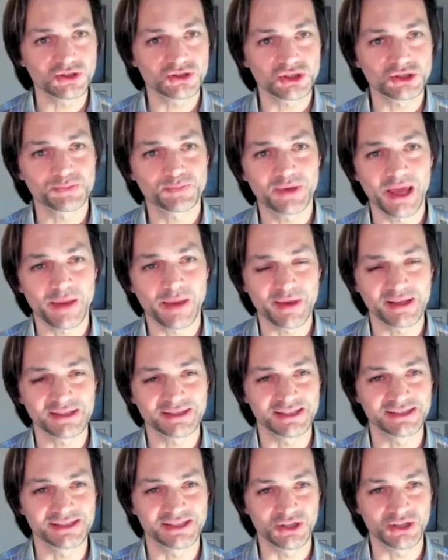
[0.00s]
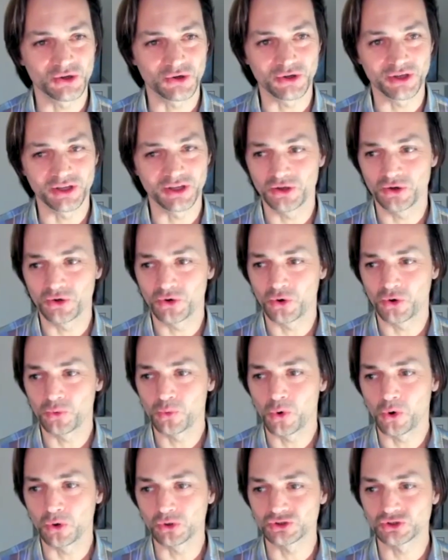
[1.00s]
just PMSs in your
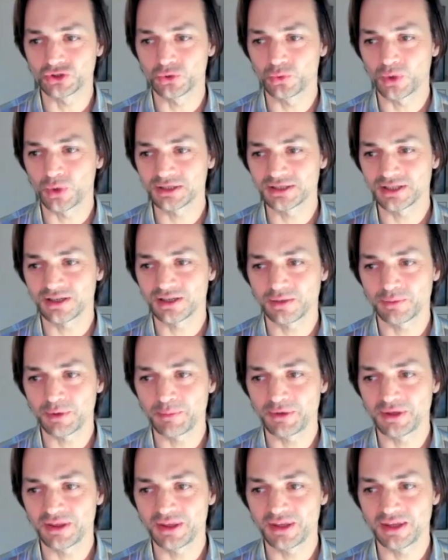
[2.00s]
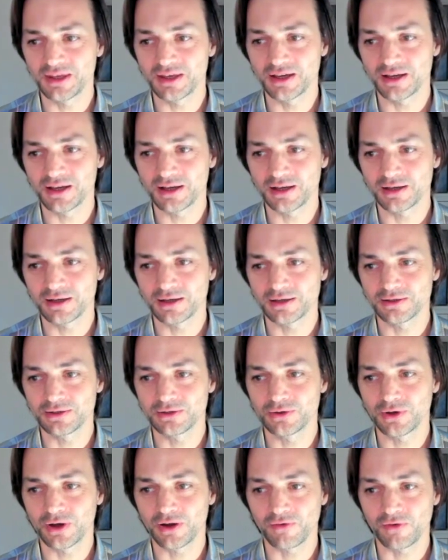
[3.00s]
awards. So what are maybe you
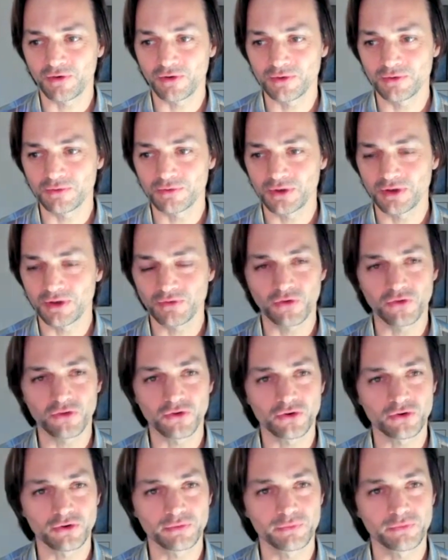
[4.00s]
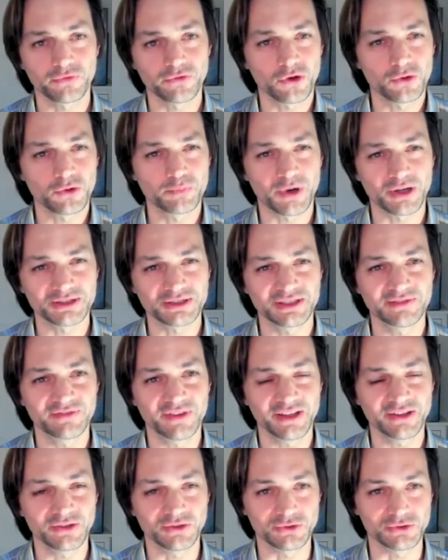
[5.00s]
have other third-party
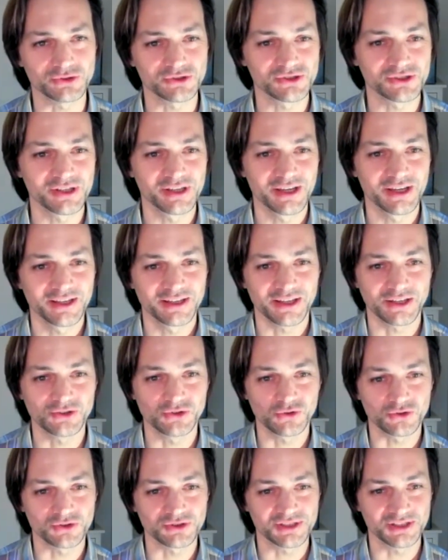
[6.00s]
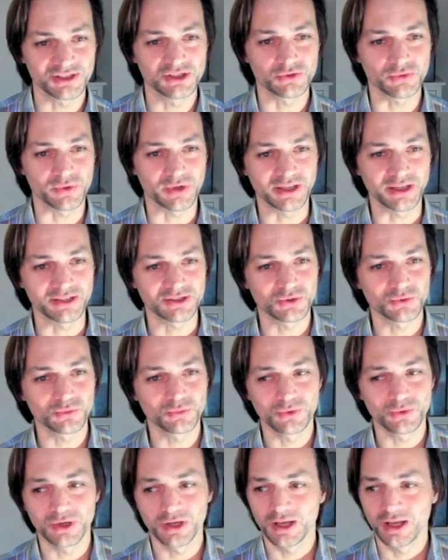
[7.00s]
vendors that you're considering?
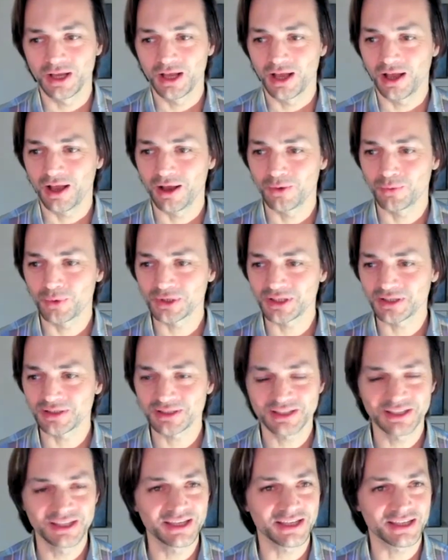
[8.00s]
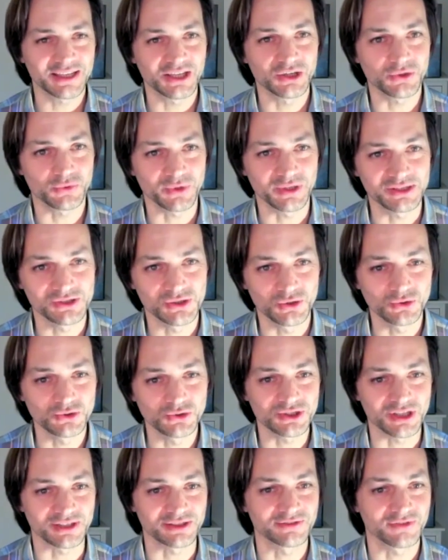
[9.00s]
So what are key categories you
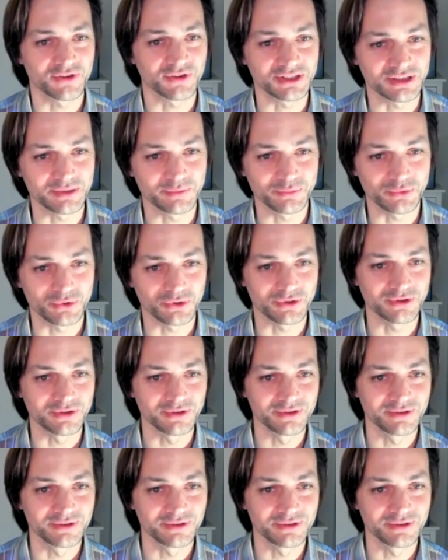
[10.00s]
looked at, for example?